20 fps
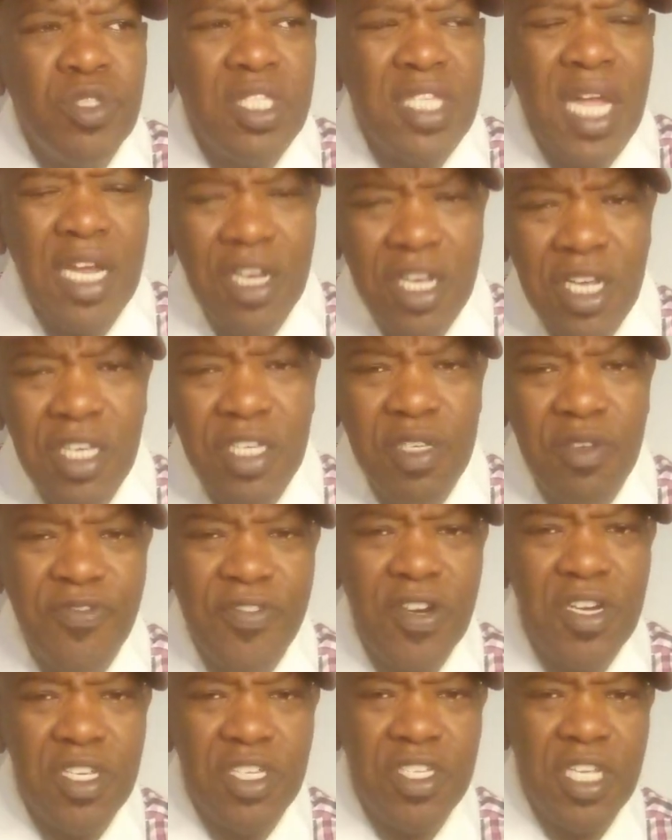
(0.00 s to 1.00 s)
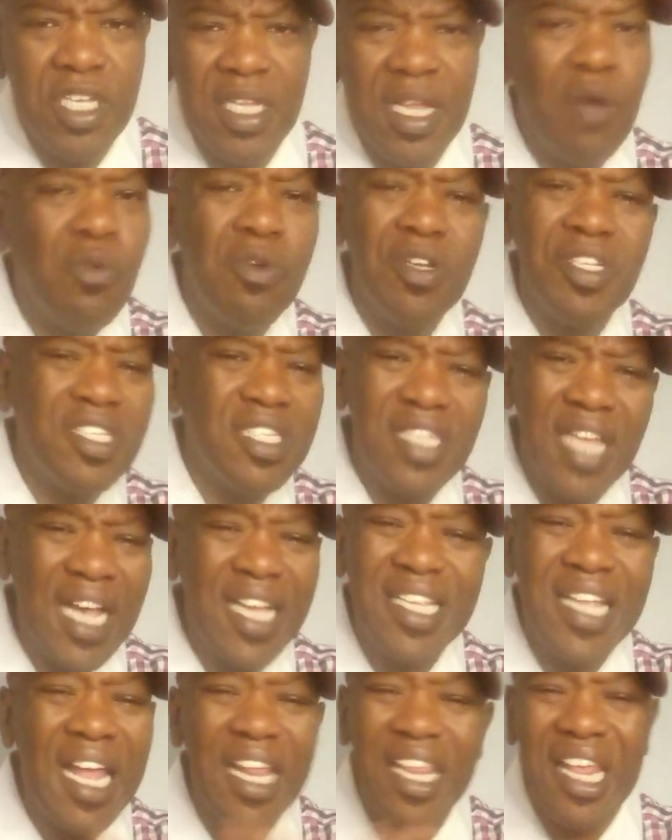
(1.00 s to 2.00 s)
Now here's the funniest thing.
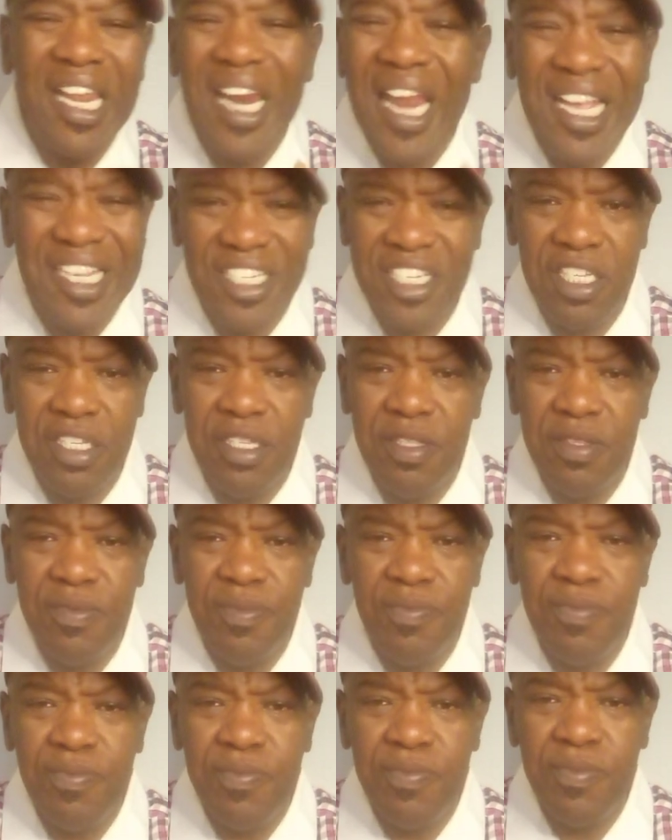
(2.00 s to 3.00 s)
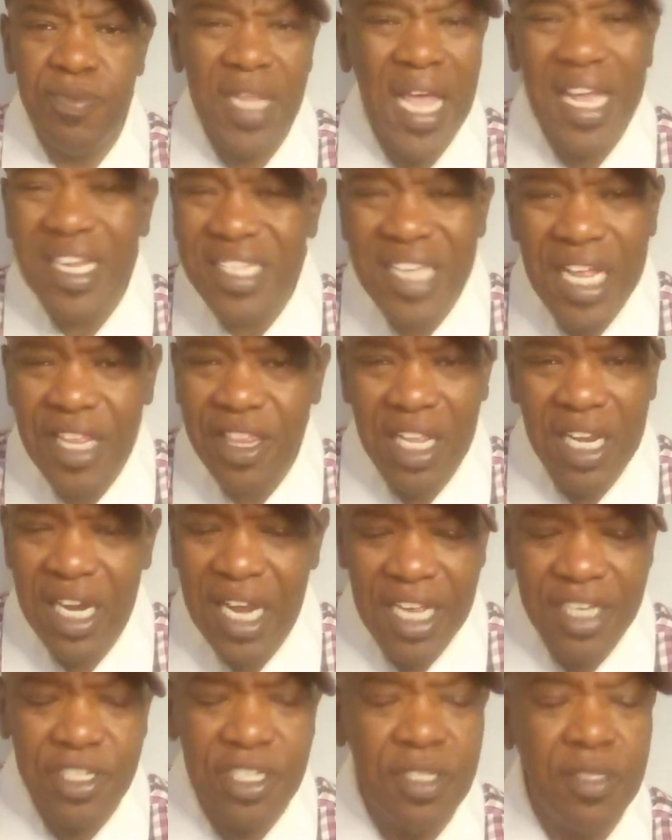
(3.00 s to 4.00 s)
That's not the lesson. That's not the
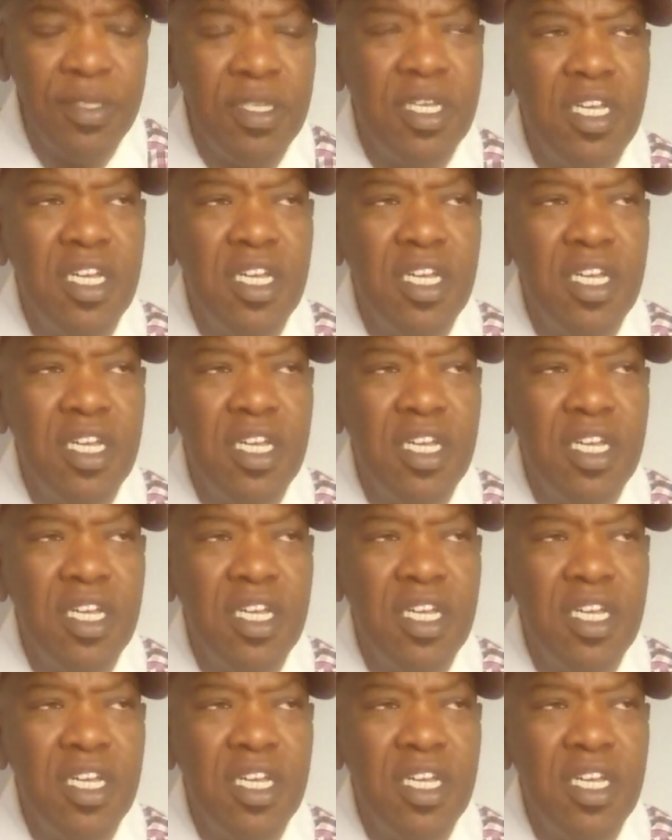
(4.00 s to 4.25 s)
lesson.